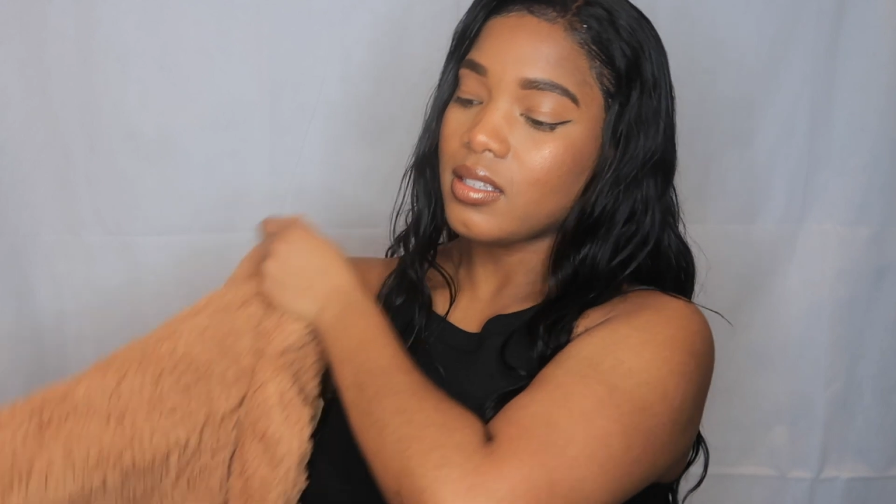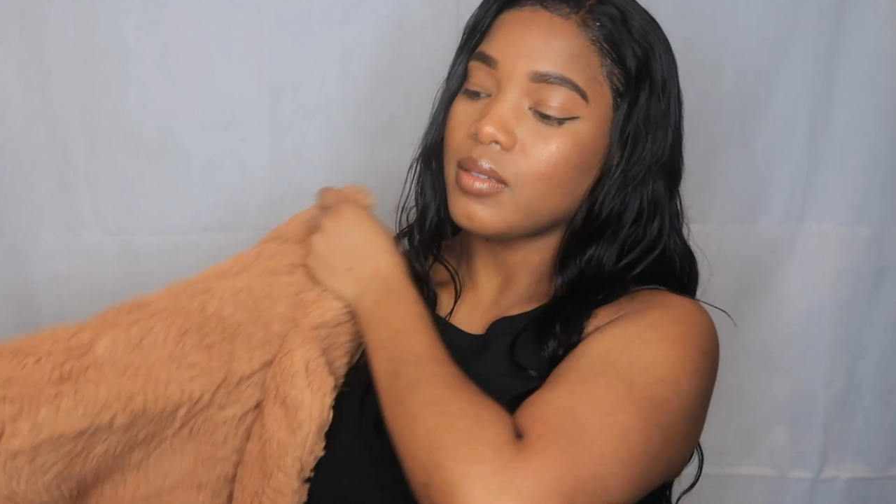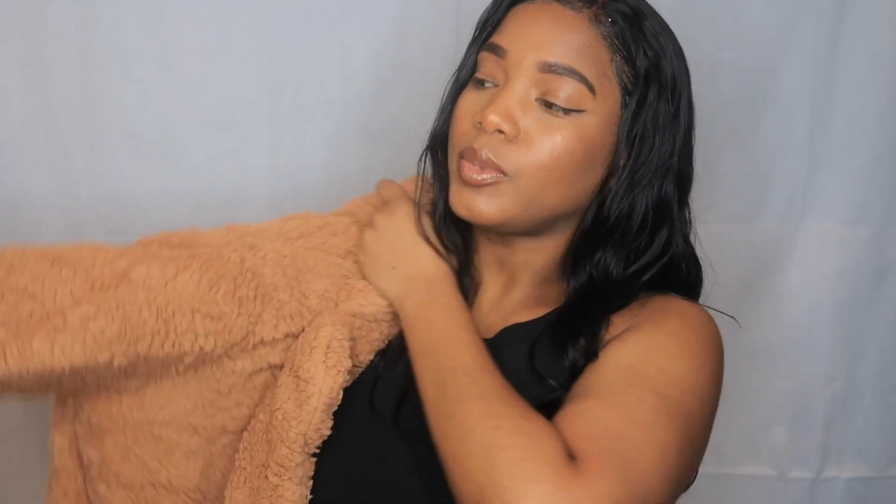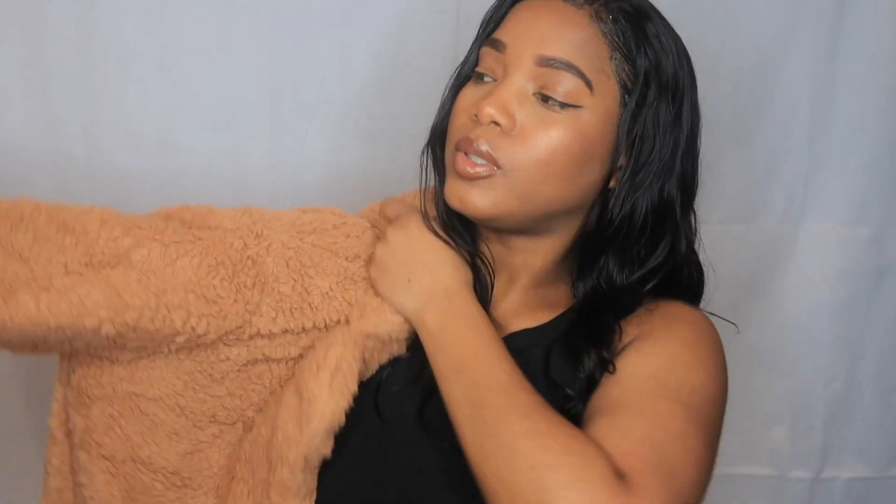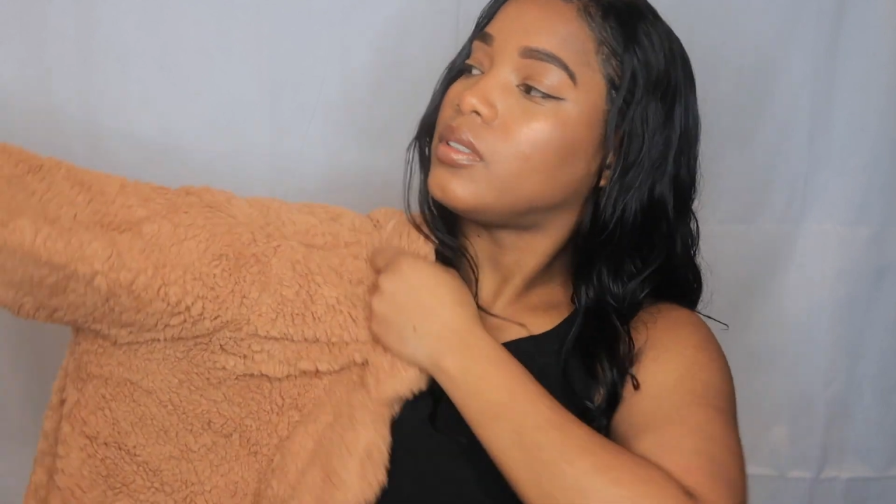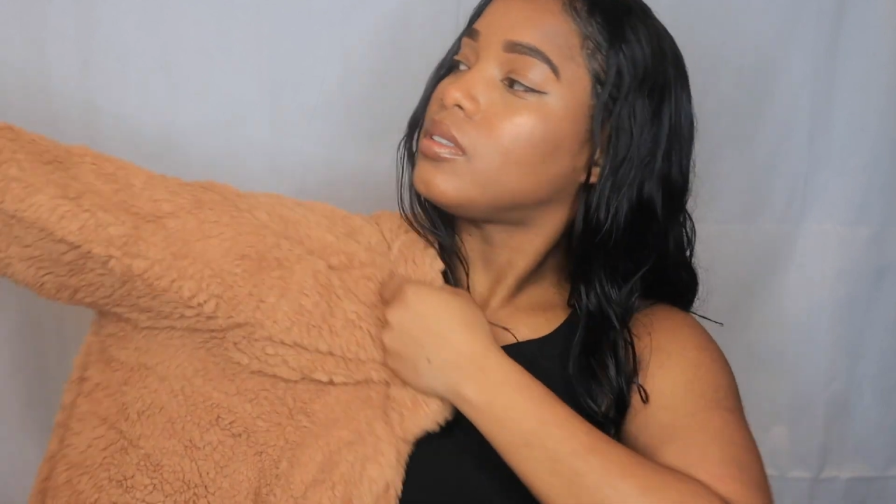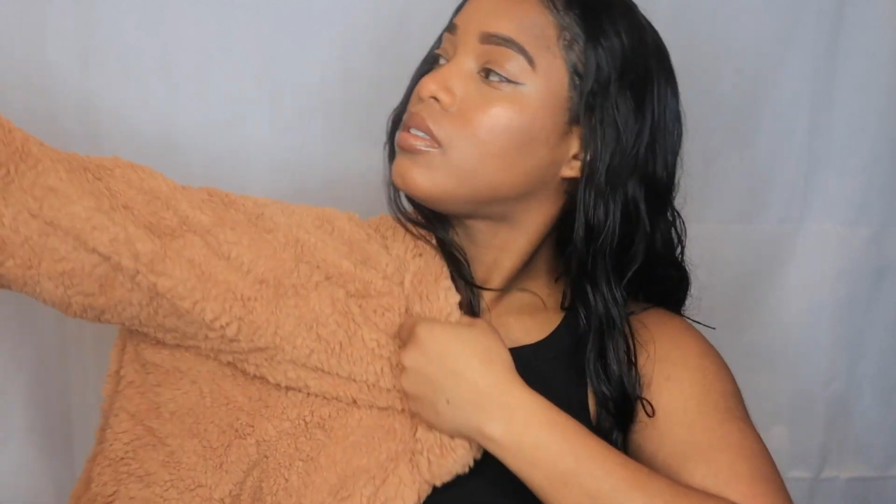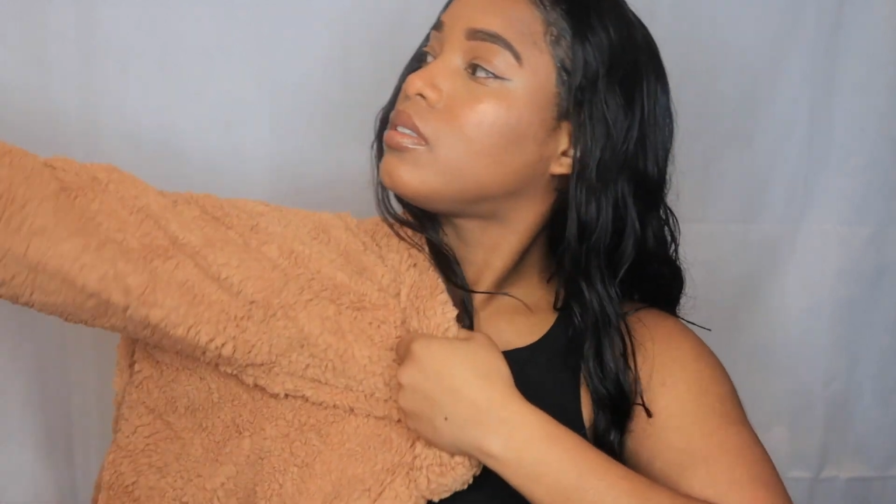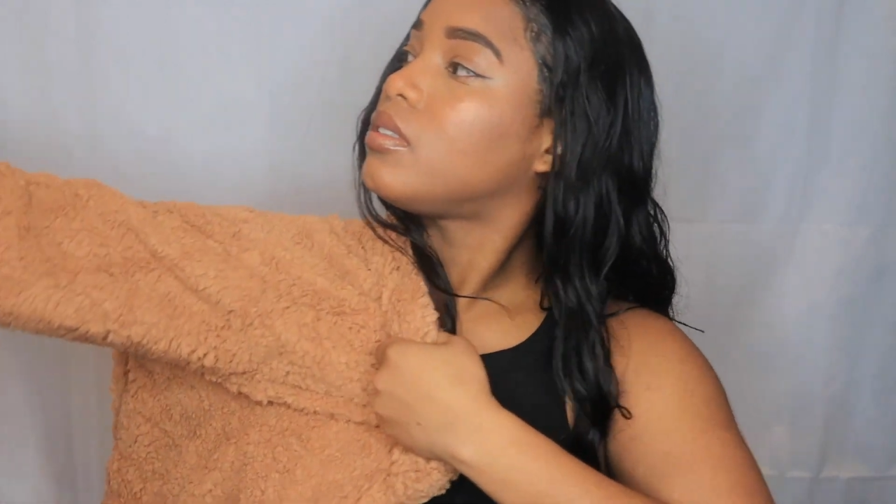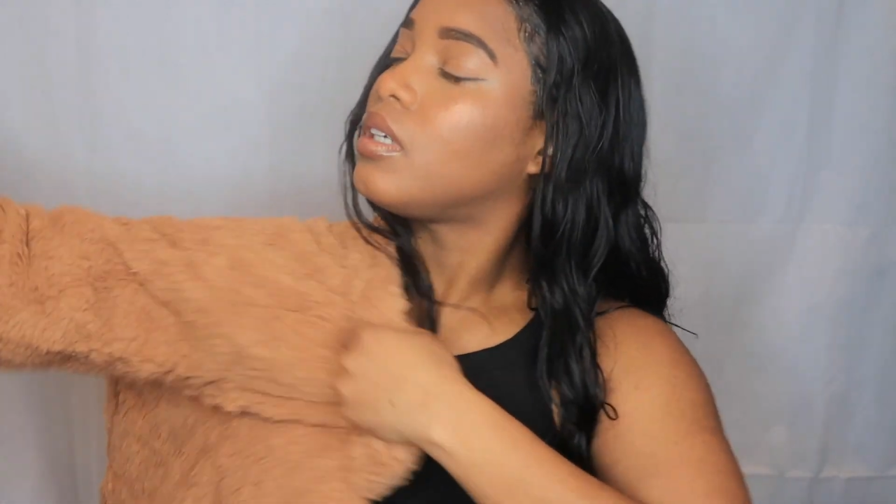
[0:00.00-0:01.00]
small,
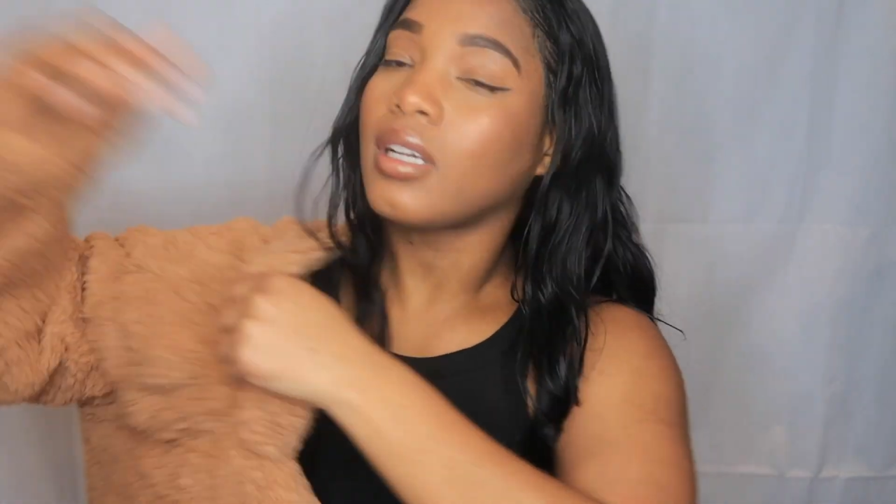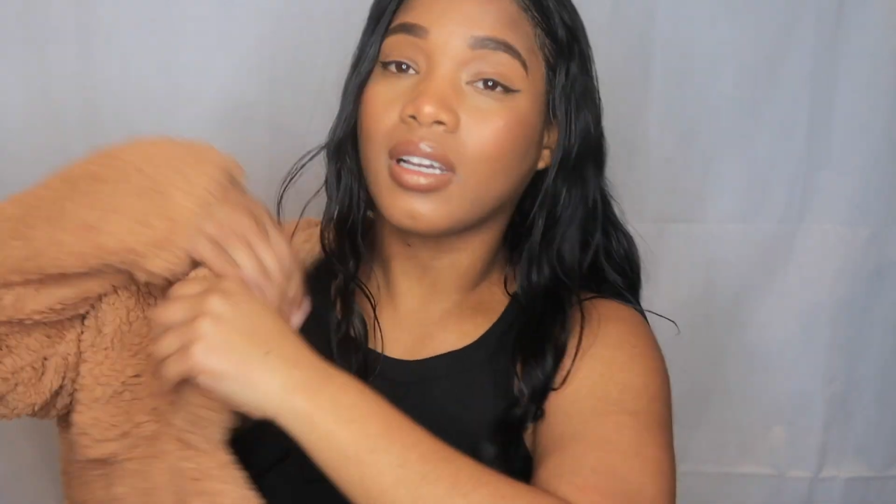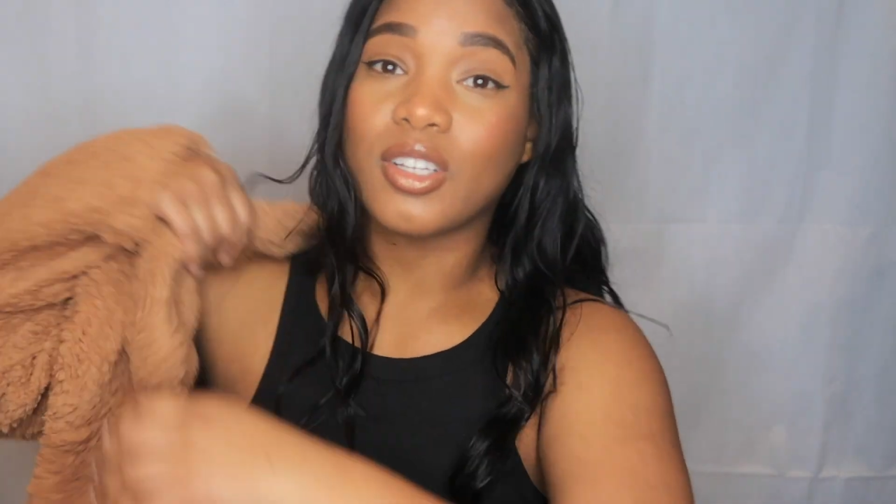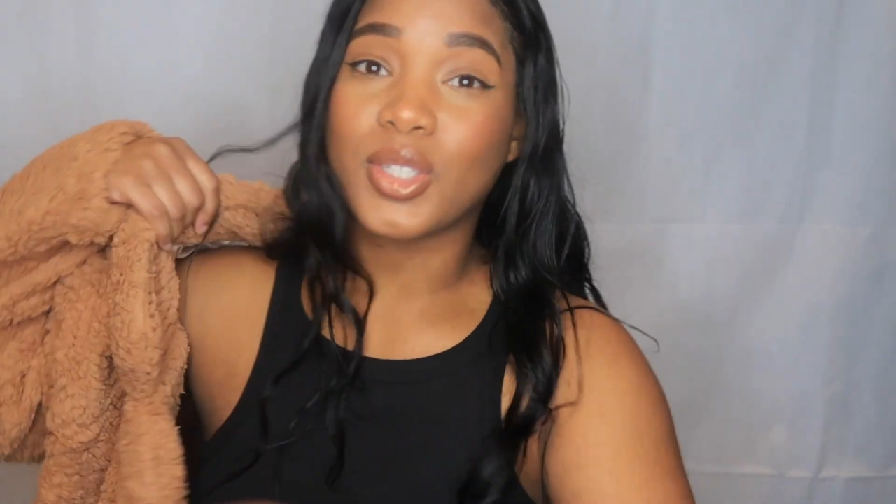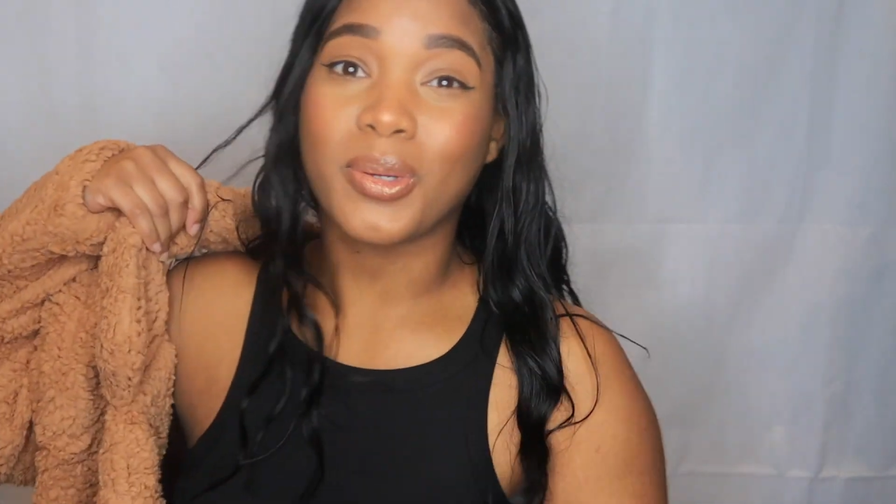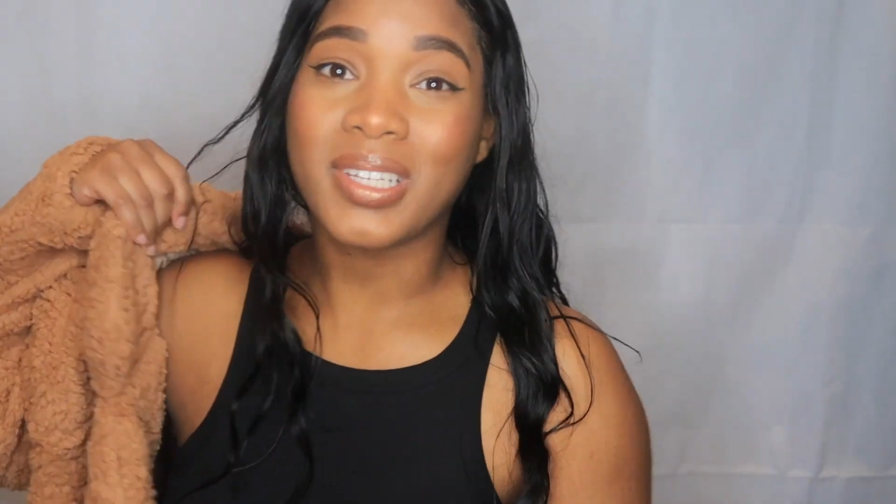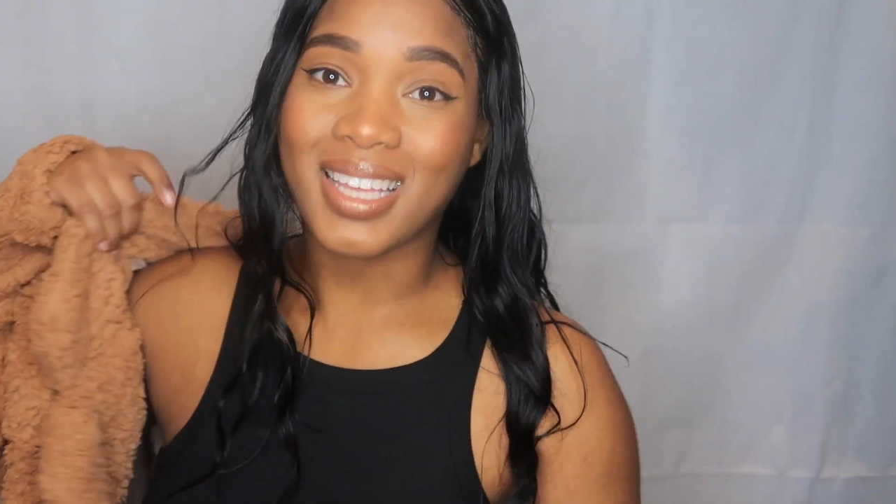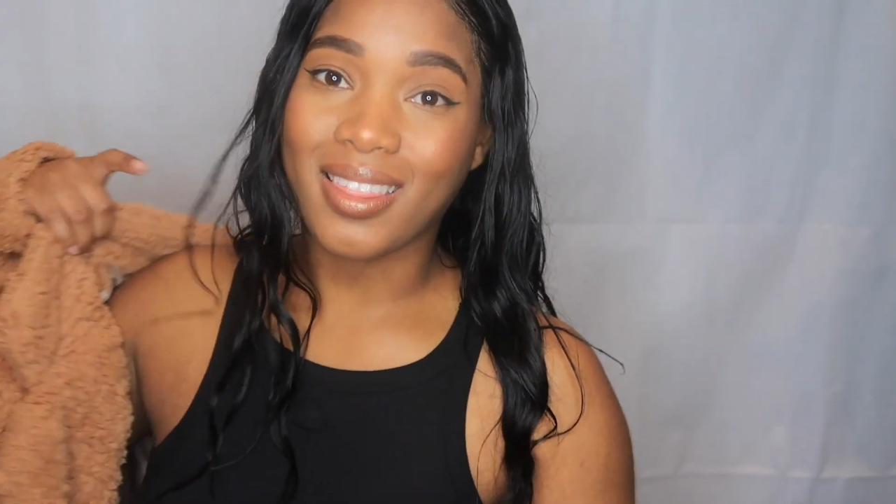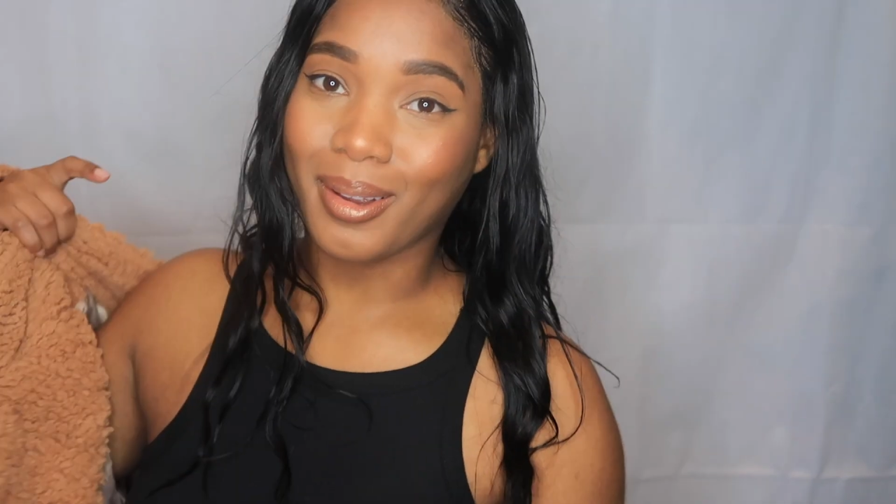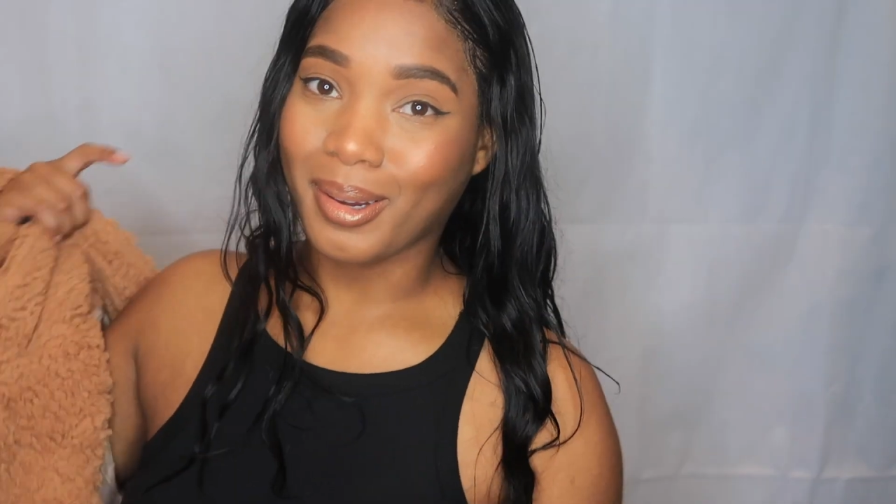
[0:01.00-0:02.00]
cause so
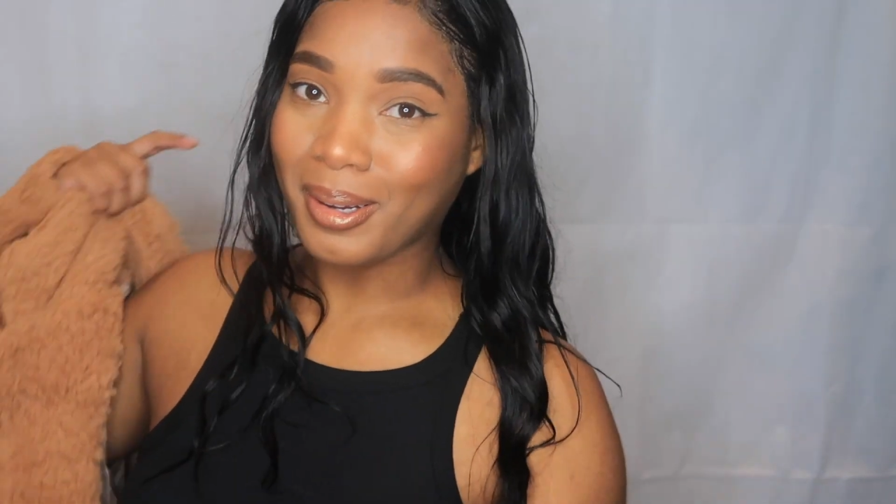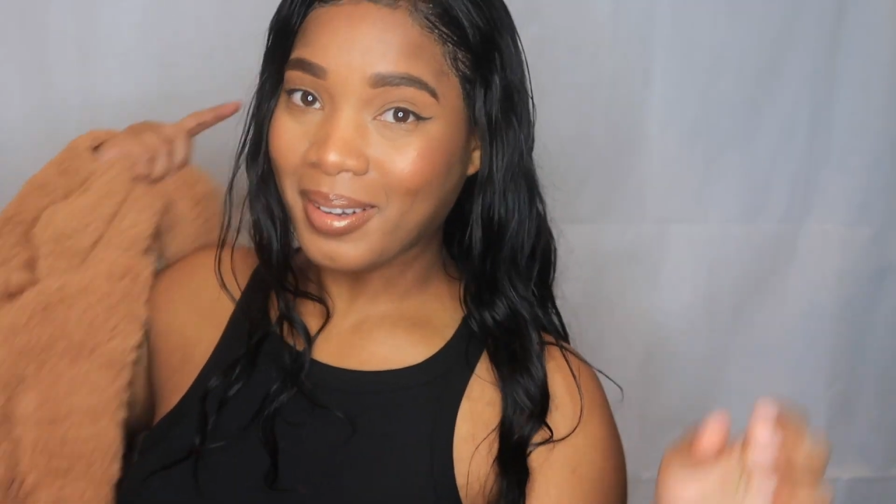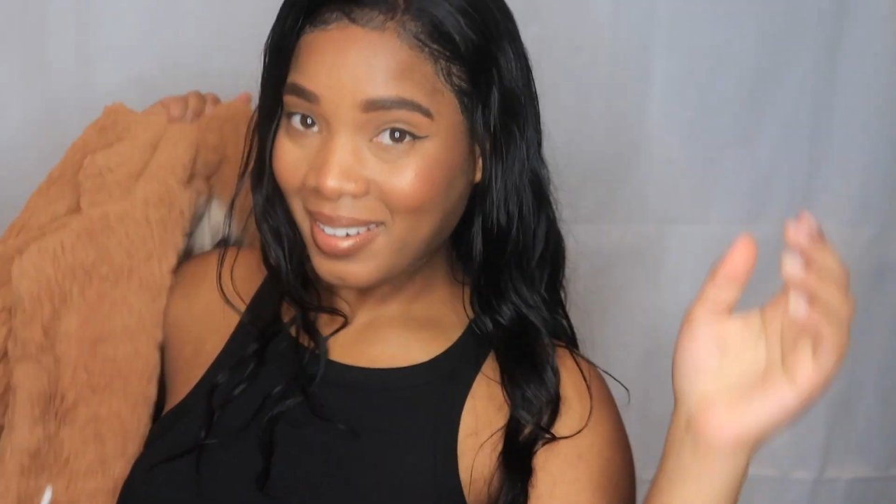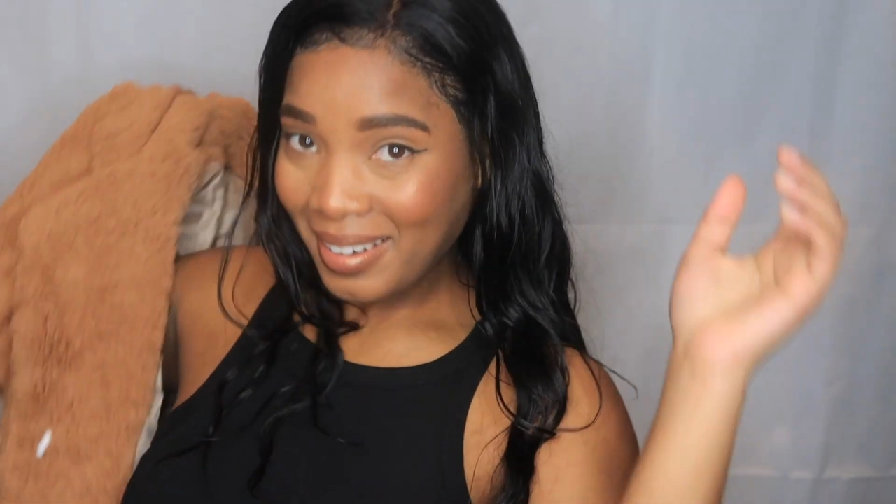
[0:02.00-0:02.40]
inside the coat.